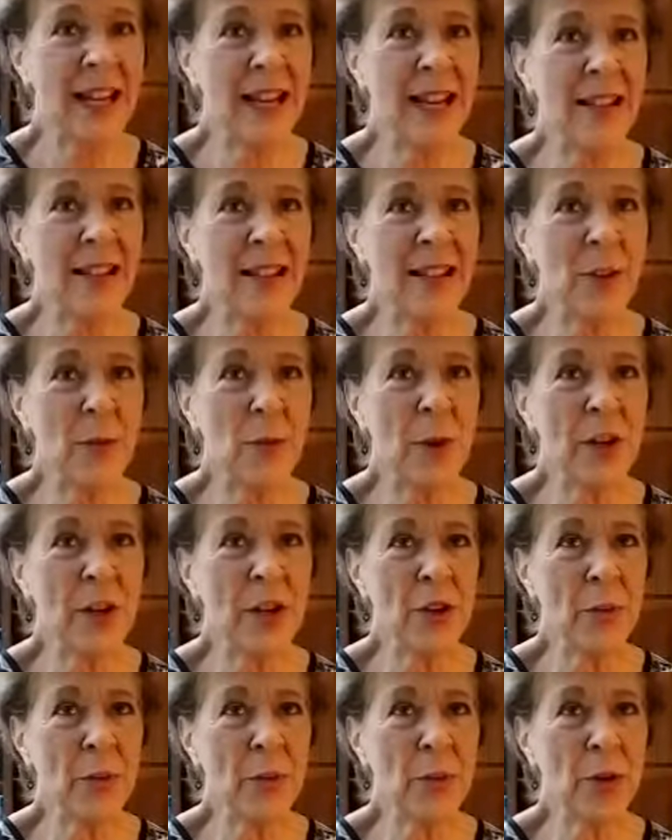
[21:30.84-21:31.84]
I think when
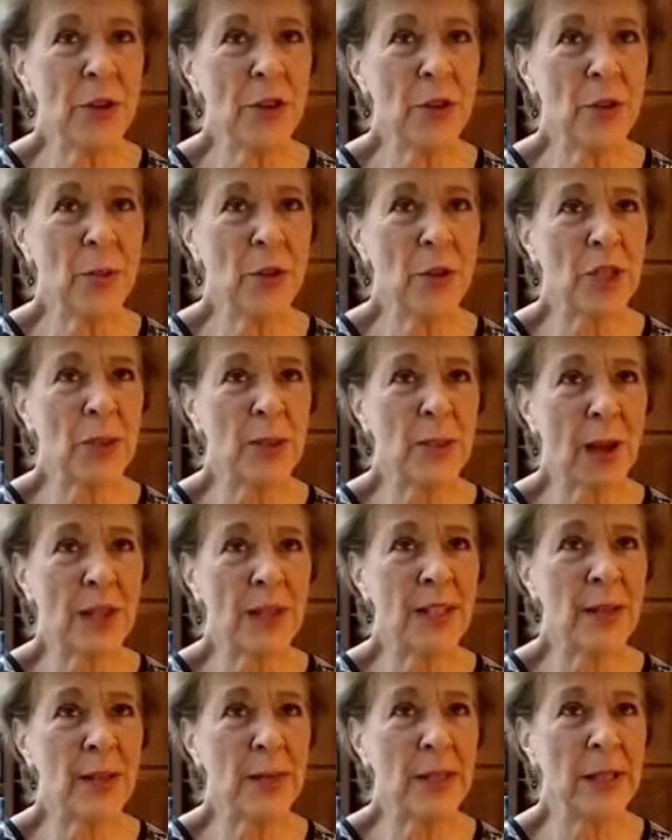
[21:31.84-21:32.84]
you put the
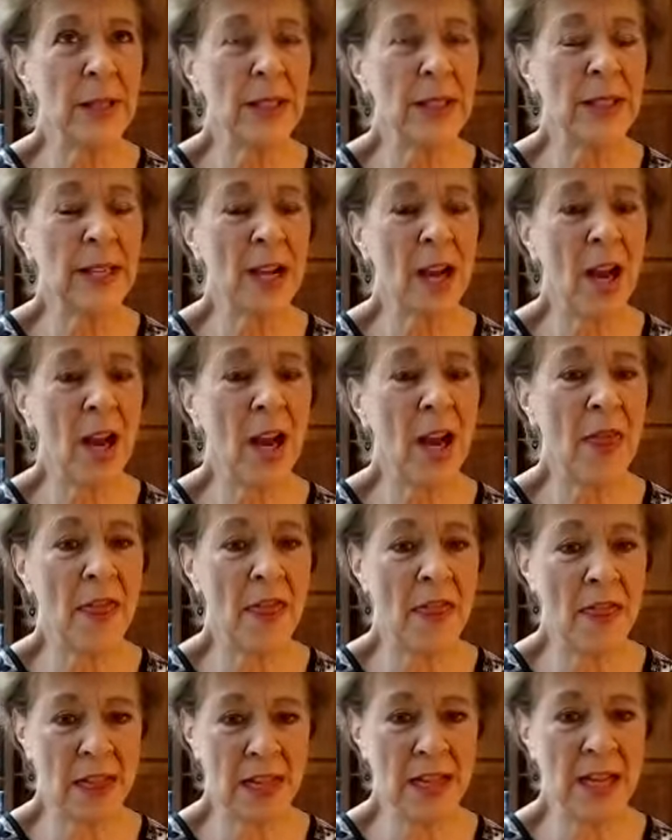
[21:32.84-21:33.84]
responsibility on
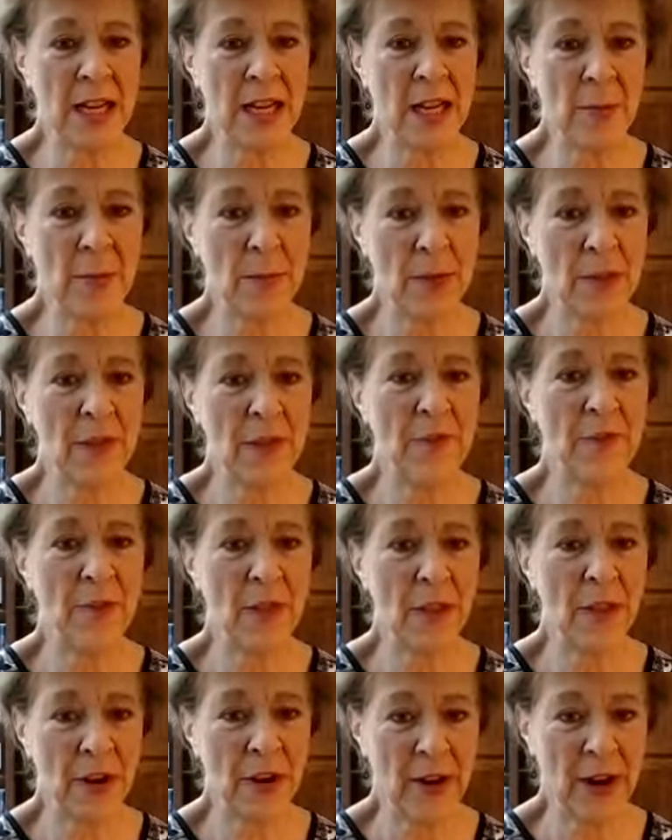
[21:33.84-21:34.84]
them for
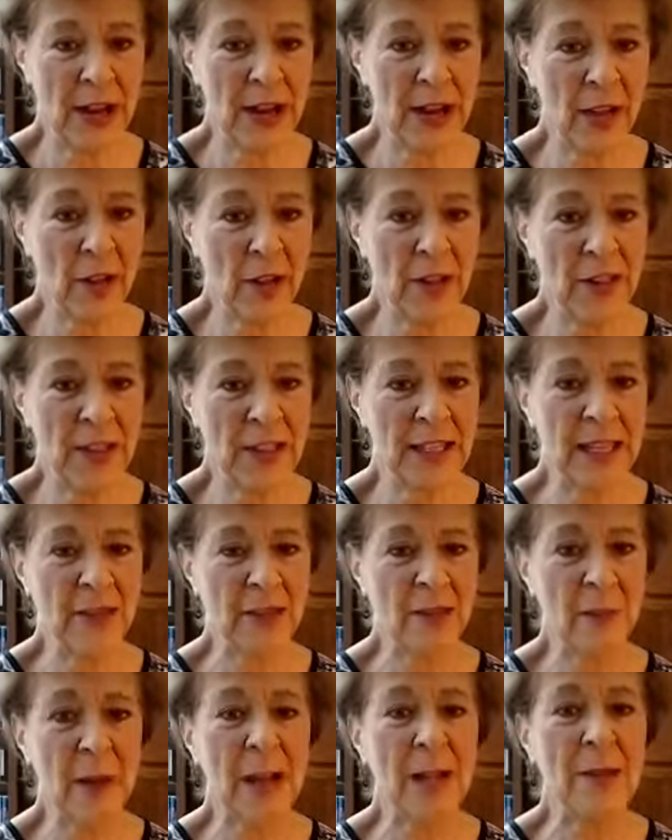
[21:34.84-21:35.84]
their health, instead of
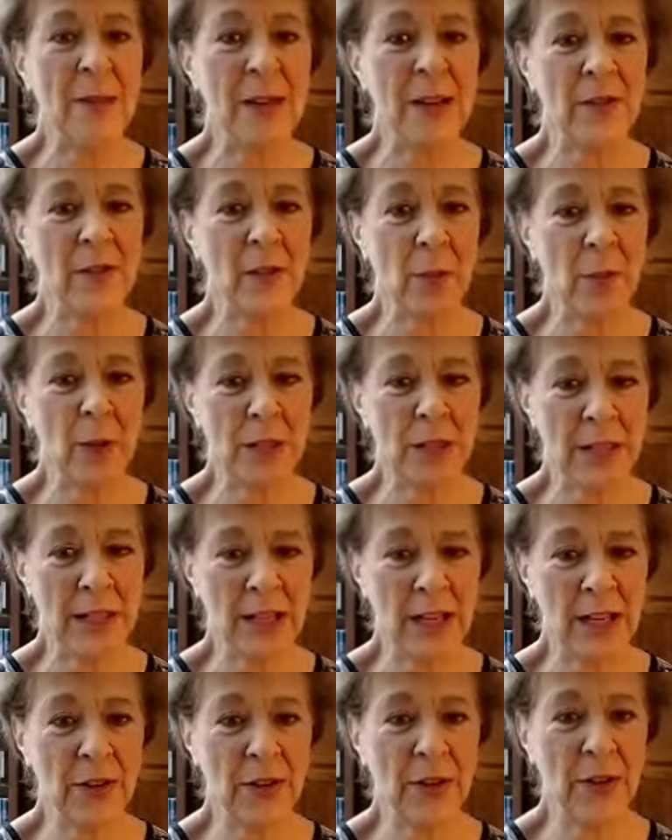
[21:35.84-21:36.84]
my being the one to
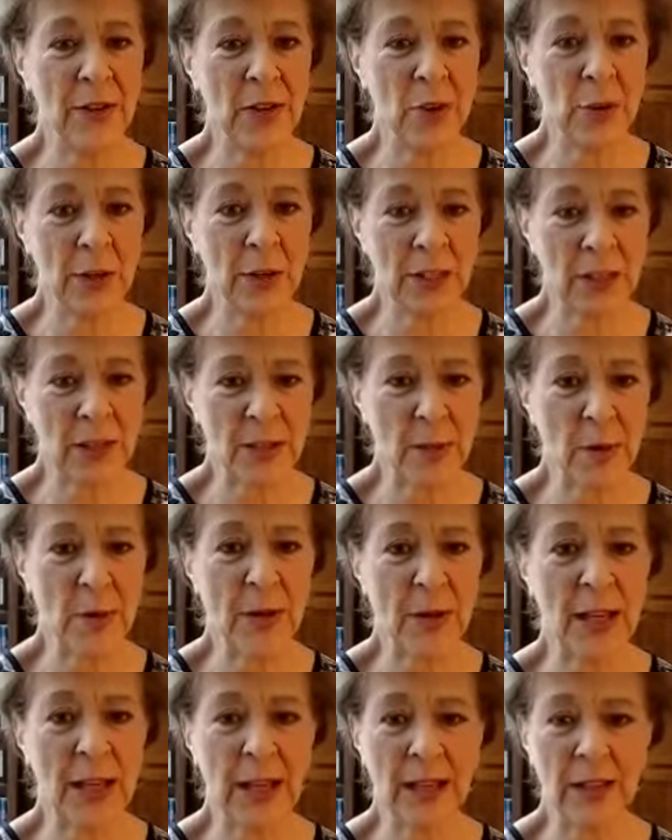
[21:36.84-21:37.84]
tell you to quit
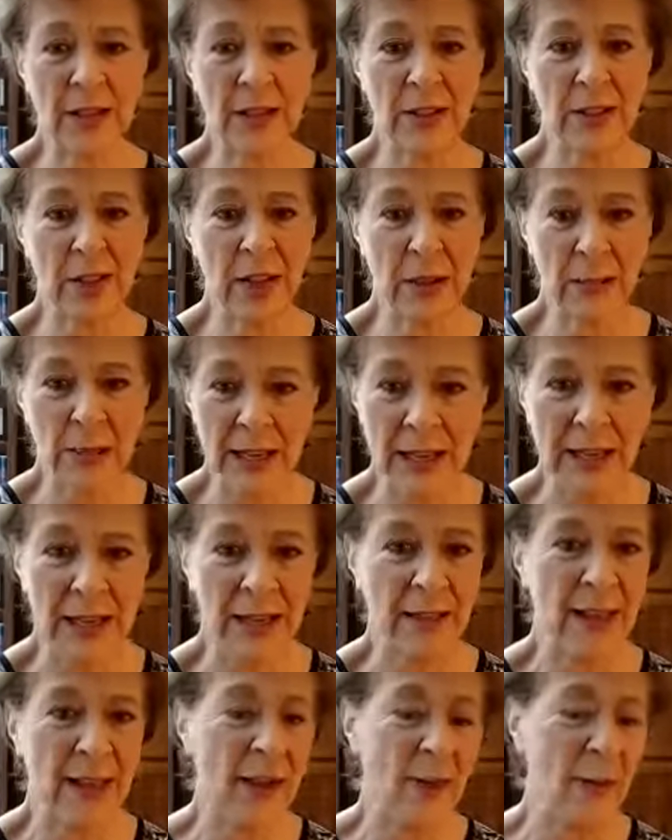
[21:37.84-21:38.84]
smoking and to stop eating
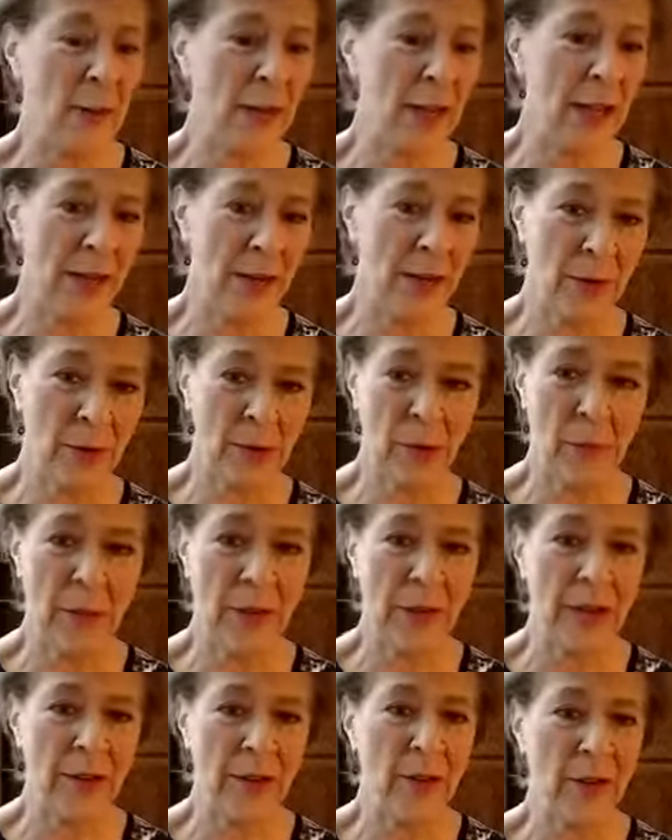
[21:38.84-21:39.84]
that way or
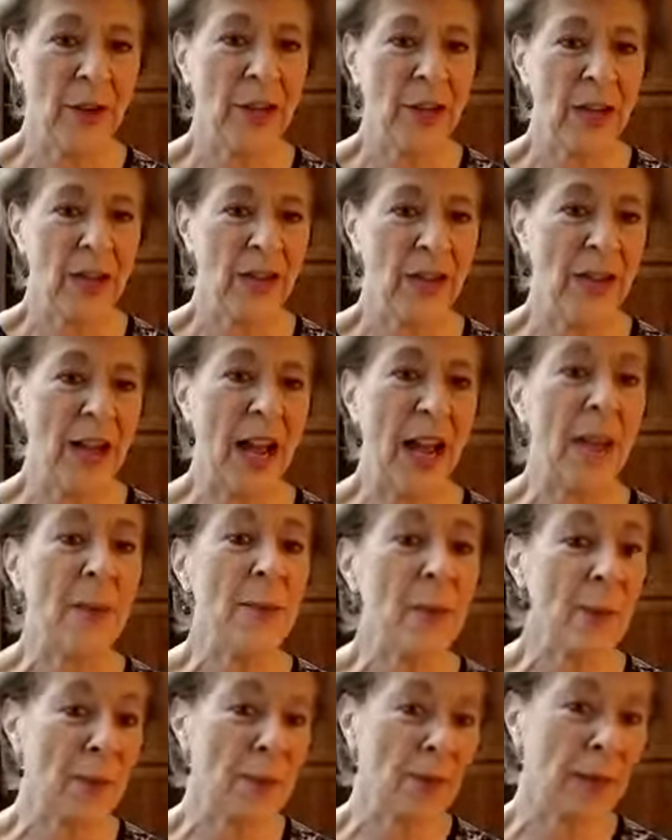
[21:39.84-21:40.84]
whatever, then I'm
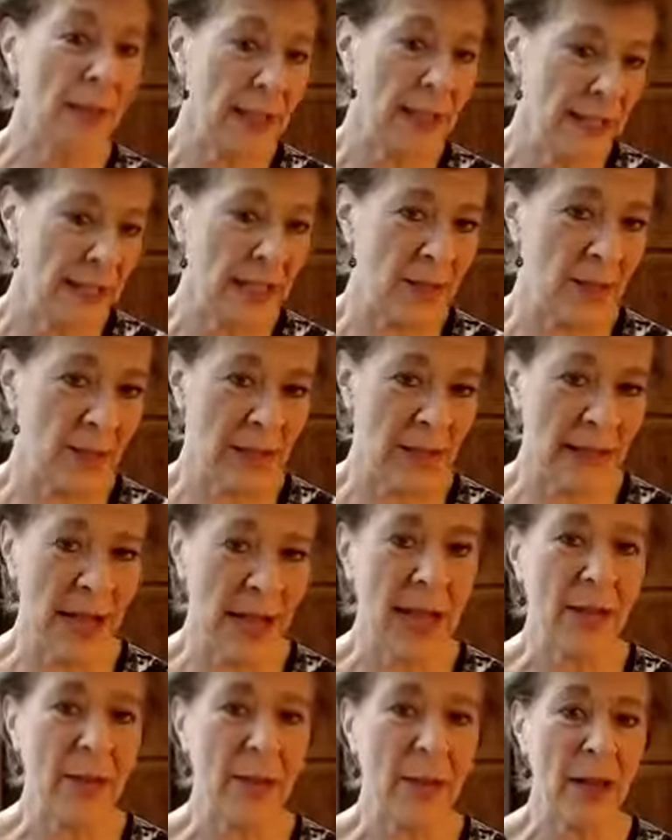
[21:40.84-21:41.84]
the policeman,
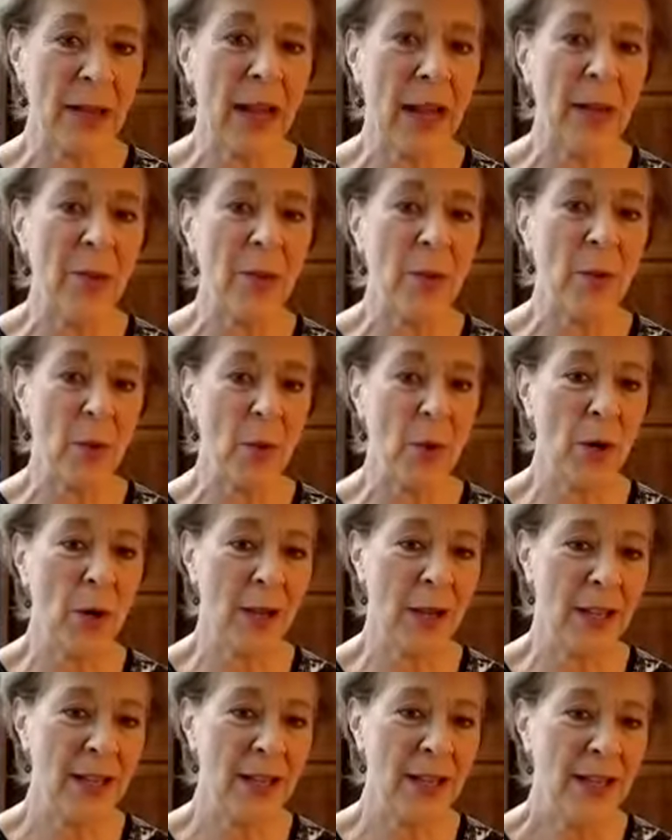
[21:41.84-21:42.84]
and I'm the
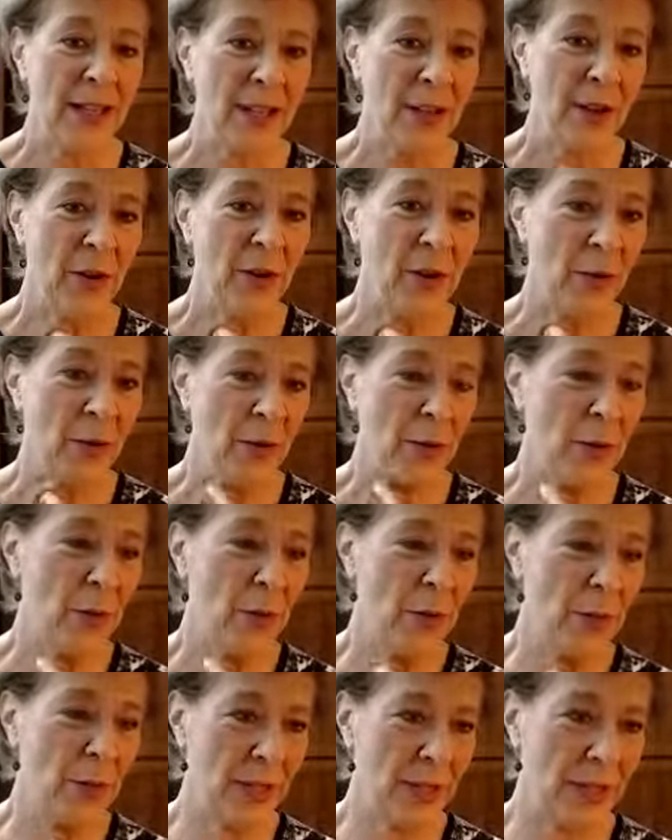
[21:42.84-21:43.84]
one
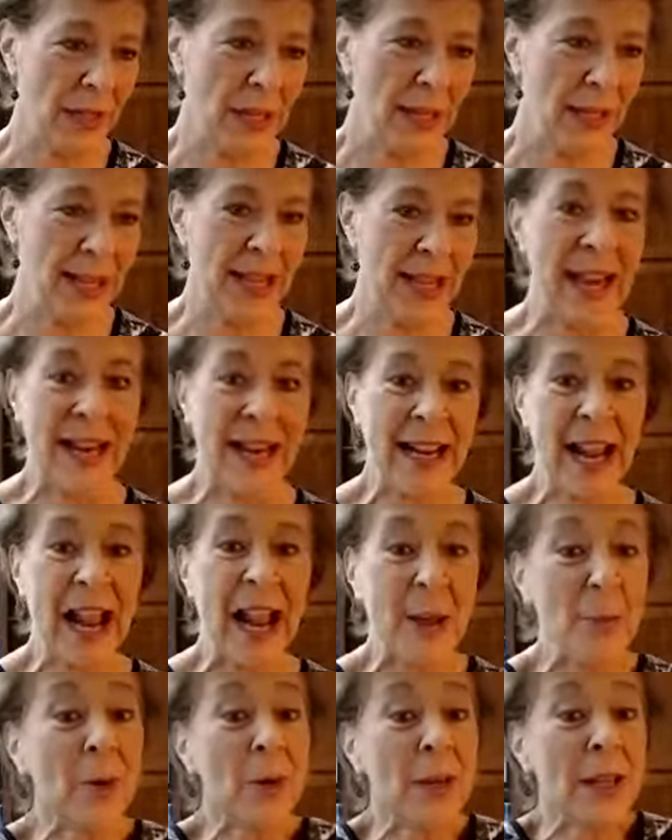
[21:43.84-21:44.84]
who is
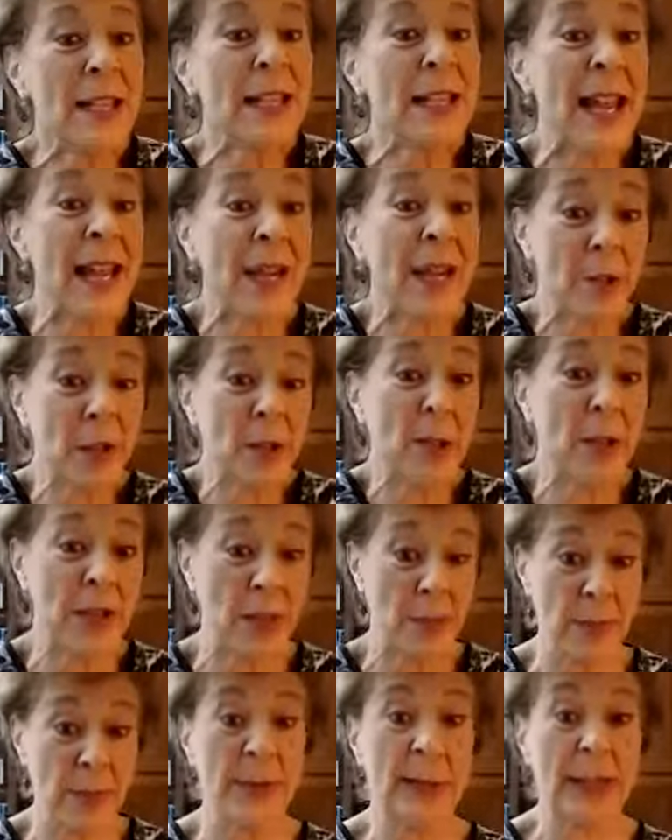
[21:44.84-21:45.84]
I'm really taking
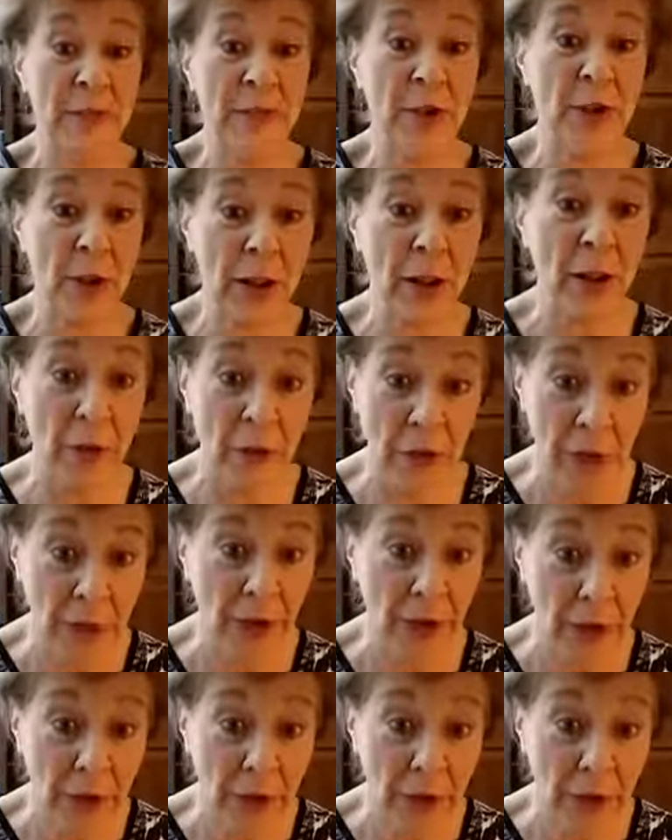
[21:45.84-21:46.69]
responsibility of your health there.